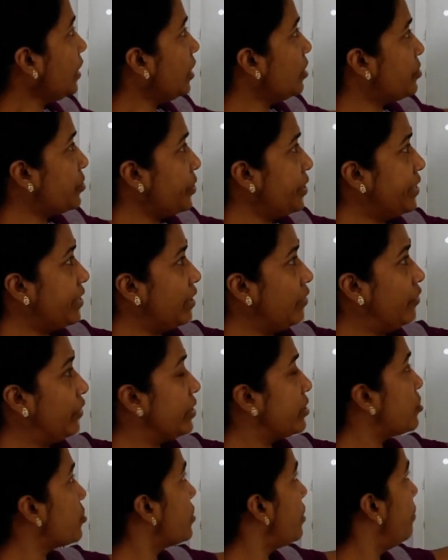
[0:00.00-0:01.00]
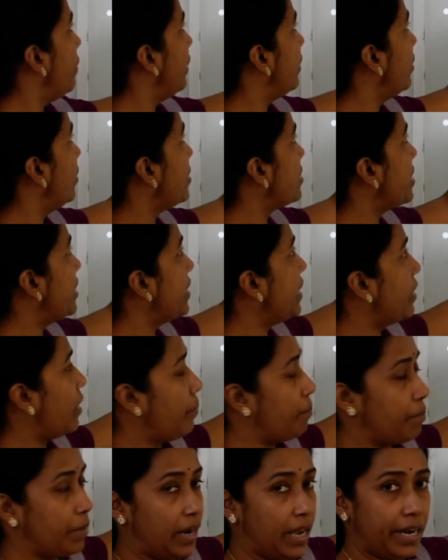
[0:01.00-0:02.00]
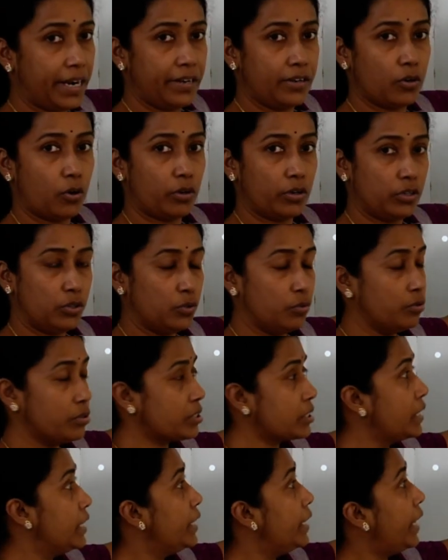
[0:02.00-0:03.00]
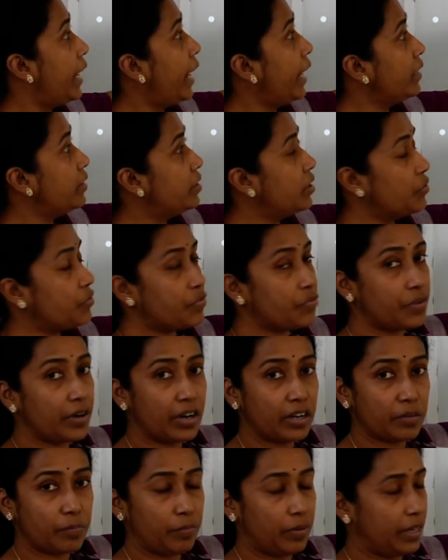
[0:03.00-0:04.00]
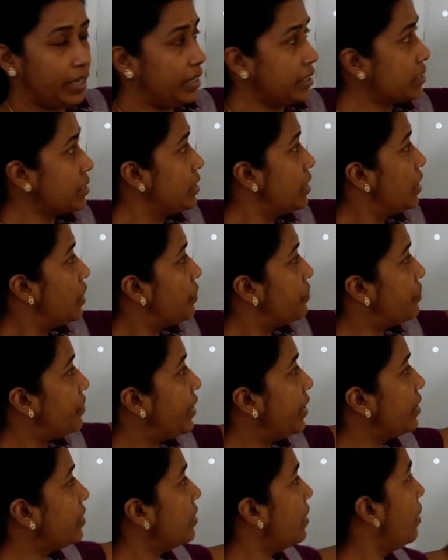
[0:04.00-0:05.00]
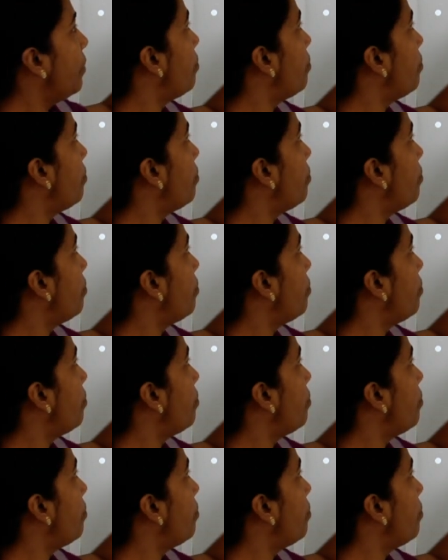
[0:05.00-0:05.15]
So it refers to the methods that are applied or used at the workplace where the